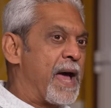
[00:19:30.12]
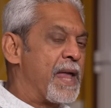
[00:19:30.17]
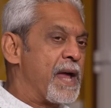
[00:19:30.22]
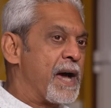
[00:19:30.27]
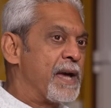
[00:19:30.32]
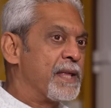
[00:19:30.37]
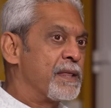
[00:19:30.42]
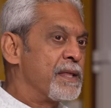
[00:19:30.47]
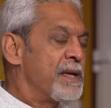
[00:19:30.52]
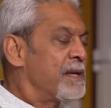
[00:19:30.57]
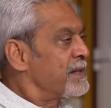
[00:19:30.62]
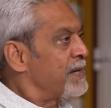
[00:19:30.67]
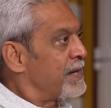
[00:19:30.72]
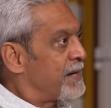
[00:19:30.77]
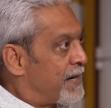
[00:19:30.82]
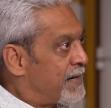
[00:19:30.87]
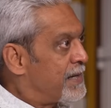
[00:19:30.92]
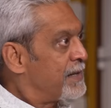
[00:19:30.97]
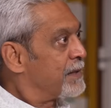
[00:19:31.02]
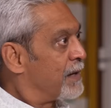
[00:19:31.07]
And I think that
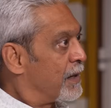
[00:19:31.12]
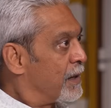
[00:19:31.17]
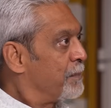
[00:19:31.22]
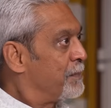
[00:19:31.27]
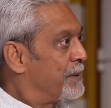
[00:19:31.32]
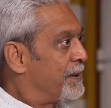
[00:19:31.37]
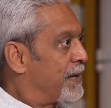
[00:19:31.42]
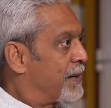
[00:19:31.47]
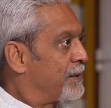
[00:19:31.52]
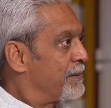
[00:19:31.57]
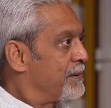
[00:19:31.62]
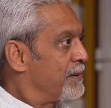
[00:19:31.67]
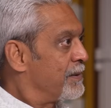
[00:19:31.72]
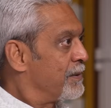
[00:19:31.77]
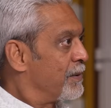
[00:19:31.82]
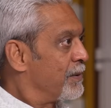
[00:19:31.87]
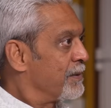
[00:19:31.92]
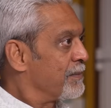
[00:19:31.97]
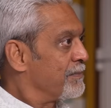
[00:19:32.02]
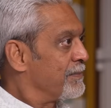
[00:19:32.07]
any therapy that,
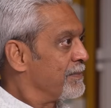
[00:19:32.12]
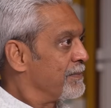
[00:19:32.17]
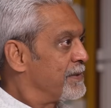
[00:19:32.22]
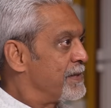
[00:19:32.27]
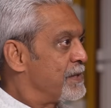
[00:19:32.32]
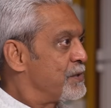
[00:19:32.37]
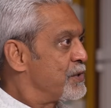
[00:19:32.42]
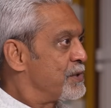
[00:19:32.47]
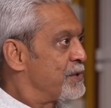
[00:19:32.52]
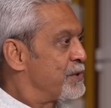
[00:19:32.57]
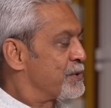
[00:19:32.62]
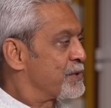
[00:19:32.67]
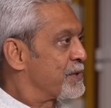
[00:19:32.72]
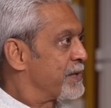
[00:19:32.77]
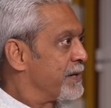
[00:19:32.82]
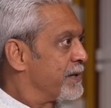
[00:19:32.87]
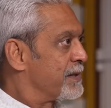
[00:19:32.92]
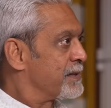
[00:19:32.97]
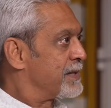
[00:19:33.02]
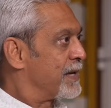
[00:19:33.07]
teaches you
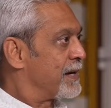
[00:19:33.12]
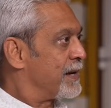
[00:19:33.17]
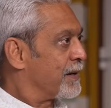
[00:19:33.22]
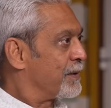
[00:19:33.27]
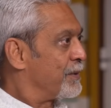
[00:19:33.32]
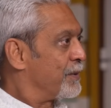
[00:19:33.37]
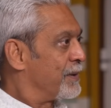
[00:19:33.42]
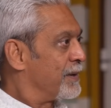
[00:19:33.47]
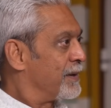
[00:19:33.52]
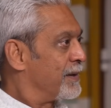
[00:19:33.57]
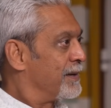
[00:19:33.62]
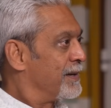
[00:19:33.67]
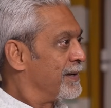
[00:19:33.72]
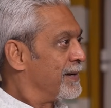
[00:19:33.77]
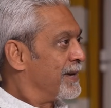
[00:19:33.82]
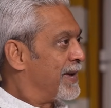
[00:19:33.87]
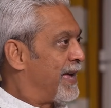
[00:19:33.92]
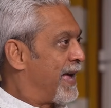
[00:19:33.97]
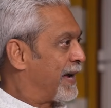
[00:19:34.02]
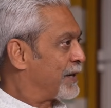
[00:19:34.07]
skills that are going to
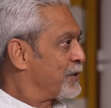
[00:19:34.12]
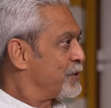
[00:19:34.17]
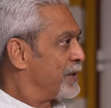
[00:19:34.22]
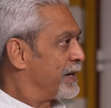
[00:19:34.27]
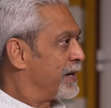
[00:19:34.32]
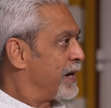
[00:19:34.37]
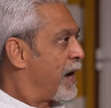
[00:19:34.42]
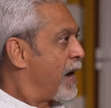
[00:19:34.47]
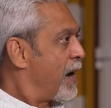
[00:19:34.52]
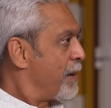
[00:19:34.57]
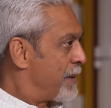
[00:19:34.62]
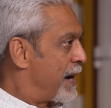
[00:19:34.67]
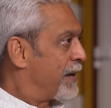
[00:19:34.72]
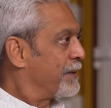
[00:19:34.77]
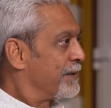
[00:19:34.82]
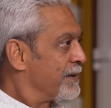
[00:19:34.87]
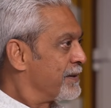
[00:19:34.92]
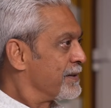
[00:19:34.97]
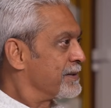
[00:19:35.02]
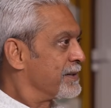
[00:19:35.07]
actually harm
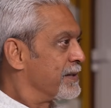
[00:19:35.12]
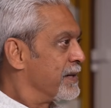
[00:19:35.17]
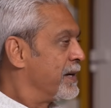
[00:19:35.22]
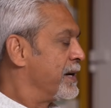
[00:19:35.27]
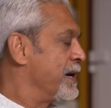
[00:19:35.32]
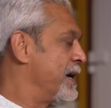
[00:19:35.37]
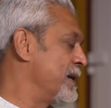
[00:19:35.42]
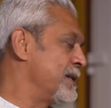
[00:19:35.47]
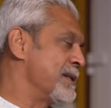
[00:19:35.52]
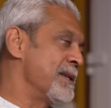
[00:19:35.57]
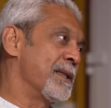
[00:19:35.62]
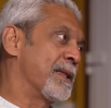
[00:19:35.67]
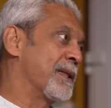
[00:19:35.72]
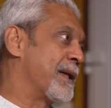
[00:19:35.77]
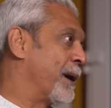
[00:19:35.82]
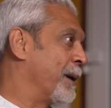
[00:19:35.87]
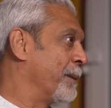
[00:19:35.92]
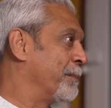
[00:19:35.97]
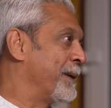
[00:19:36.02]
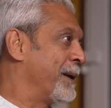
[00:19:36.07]
others isn't
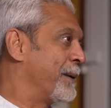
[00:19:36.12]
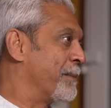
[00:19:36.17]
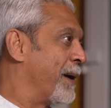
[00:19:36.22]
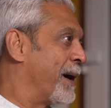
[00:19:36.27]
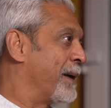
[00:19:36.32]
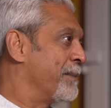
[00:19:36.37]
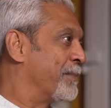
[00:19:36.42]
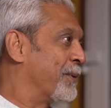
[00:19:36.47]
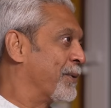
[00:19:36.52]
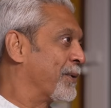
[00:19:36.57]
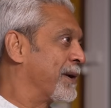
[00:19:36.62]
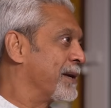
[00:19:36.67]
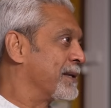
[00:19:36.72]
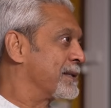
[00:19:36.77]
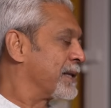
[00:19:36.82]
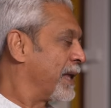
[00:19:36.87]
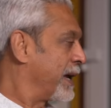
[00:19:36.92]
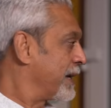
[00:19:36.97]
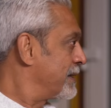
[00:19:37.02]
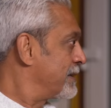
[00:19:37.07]
therapy in my book.
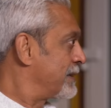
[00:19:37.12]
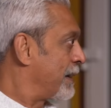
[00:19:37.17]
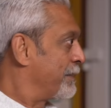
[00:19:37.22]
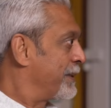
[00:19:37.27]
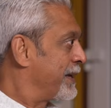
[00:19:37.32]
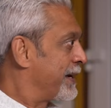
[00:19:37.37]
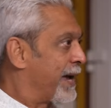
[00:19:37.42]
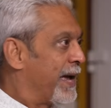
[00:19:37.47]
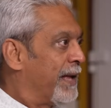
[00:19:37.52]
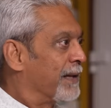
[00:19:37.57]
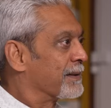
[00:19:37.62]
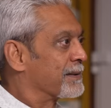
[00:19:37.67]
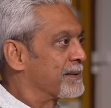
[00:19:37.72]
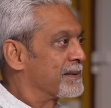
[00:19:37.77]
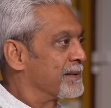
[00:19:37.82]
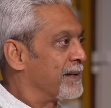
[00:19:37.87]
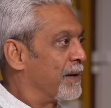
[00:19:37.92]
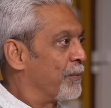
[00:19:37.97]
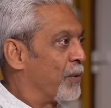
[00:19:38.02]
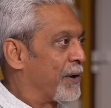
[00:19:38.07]
It's like something
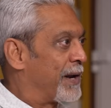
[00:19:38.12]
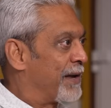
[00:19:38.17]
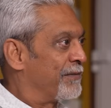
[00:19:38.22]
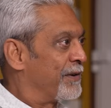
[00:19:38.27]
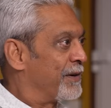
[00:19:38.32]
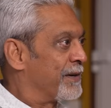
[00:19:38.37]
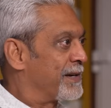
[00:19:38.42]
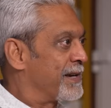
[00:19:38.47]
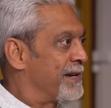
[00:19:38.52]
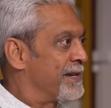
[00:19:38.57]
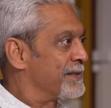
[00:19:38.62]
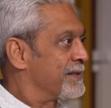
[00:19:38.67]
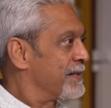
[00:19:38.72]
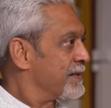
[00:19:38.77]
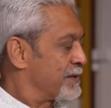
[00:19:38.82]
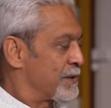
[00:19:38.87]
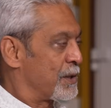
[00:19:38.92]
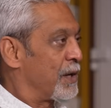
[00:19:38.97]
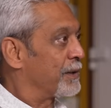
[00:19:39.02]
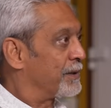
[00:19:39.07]
else. Whatever it is,
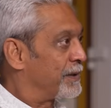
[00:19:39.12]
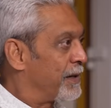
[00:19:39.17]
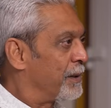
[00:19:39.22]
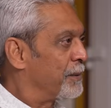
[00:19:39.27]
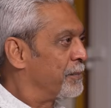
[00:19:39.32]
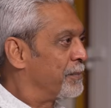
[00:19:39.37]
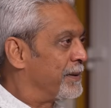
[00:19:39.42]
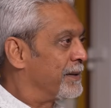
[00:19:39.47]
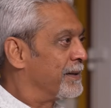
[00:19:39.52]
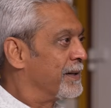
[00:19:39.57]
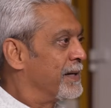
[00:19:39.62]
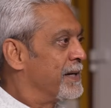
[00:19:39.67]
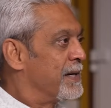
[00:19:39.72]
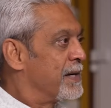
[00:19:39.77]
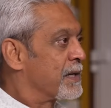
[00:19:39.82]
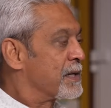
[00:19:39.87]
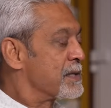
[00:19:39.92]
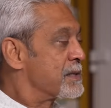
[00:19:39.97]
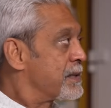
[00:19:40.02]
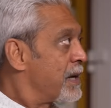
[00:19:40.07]
it's not therapy.
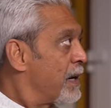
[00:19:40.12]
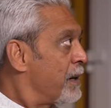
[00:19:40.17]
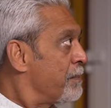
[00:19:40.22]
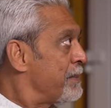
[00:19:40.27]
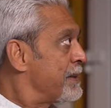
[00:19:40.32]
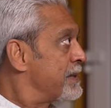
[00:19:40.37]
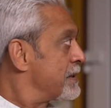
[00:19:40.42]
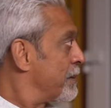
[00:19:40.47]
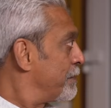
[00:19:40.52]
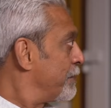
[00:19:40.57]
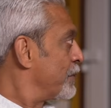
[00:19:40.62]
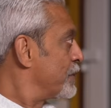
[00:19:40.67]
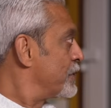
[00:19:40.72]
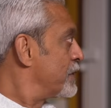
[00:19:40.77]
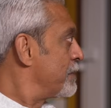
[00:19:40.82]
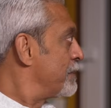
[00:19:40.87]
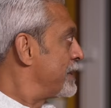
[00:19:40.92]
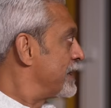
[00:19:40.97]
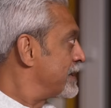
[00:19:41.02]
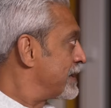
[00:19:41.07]
Because therapy is supposed
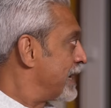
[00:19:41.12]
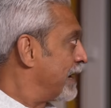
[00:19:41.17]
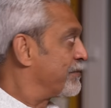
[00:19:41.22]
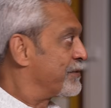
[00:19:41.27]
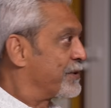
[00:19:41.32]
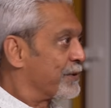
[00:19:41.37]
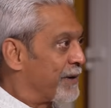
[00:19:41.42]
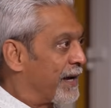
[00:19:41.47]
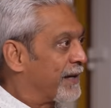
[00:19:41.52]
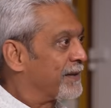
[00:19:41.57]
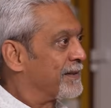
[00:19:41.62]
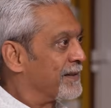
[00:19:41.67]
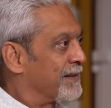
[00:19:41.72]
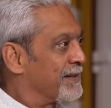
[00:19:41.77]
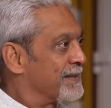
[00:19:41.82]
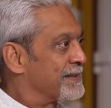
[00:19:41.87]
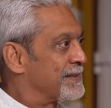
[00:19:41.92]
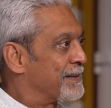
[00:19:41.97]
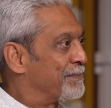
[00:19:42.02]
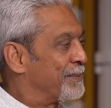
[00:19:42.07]
to be self-directed.
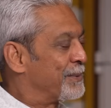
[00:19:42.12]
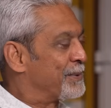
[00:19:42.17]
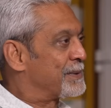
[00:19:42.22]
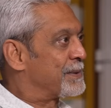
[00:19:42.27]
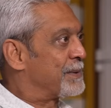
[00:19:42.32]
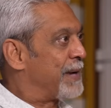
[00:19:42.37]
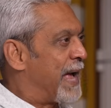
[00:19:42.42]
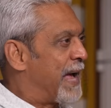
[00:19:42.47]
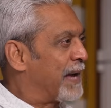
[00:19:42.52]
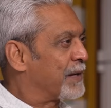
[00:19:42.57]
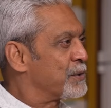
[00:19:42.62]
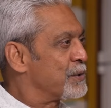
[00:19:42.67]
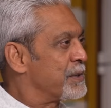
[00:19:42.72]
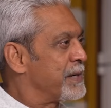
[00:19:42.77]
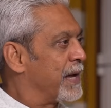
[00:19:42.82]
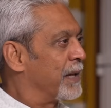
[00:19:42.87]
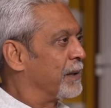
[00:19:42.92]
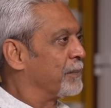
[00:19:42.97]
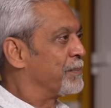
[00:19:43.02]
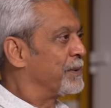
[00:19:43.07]
It's supposed to actually
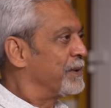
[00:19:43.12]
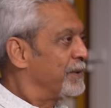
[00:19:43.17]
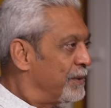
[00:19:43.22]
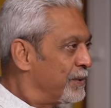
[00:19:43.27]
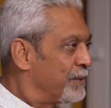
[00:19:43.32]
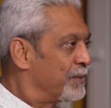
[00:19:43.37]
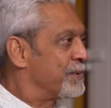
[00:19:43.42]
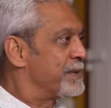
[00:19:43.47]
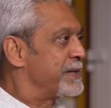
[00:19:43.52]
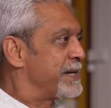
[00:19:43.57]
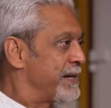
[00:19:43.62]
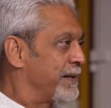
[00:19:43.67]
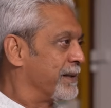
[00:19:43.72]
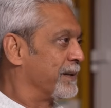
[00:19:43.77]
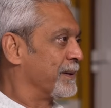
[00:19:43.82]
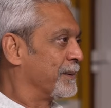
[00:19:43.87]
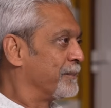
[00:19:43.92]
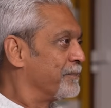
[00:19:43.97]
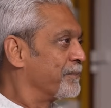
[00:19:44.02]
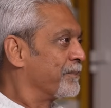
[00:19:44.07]
help you
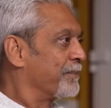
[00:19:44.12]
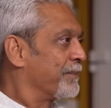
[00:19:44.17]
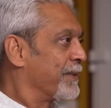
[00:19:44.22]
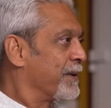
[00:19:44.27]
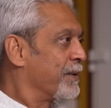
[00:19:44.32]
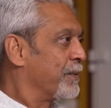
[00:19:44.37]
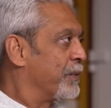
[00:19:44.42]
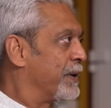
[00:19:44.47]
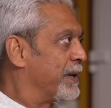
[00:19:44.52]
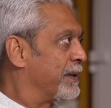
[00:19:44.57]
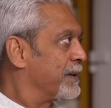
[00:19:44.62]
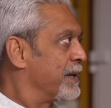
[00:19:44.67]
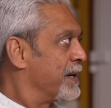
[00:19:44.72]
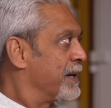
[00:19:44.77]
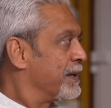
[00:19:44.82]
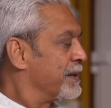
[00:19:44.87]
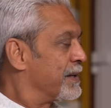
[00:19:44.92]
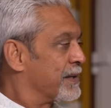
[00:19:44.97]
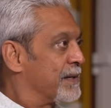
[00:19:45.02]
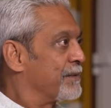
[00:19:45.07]
deal with
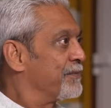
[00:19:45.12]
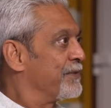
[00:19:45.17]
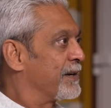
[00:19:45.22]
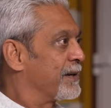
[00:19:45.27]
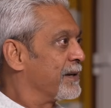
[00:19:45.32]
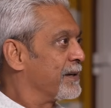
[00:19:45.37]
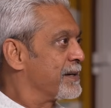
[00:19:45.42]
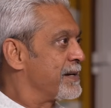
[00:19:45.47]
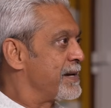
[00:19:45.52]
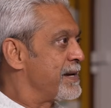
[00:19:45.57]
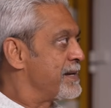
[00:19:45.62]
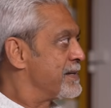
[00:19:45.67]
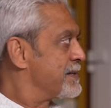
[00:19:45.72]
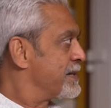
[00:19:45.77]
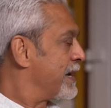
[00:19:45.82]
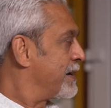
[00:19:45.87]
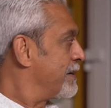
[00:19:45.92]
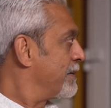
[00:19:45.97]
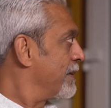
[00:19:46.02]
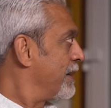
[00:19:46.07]
the difficulties
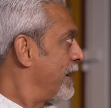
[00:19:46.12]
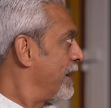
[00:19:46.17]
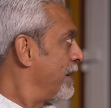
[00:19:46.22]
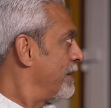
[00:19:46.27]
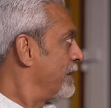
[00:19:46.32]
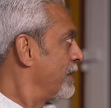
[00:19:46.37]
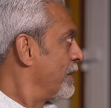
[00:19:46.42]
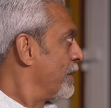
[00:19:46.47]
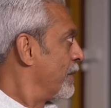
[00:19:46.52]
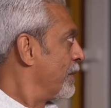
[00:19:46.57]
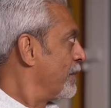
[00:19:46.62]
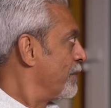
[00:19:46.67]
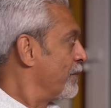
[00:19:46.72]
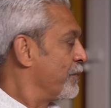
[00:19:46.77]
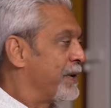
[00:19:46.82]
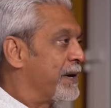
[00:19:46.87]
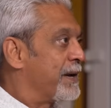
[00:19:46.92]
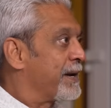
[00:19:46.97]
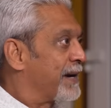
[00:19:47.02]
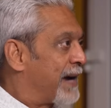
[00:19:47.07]
that,
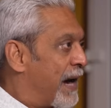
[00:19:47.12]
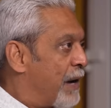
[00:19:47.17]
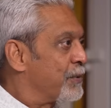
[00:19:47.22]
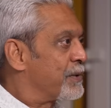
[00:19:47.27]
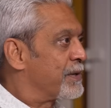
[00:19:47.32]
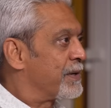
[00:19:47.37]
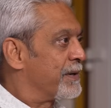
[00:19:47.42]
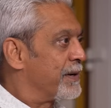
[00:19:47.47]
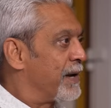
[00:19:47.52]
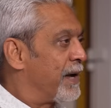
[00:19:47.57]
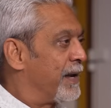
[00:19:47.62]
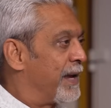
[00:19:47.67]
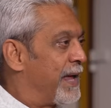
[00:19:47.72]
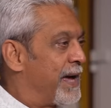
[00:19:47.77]
we encounter in our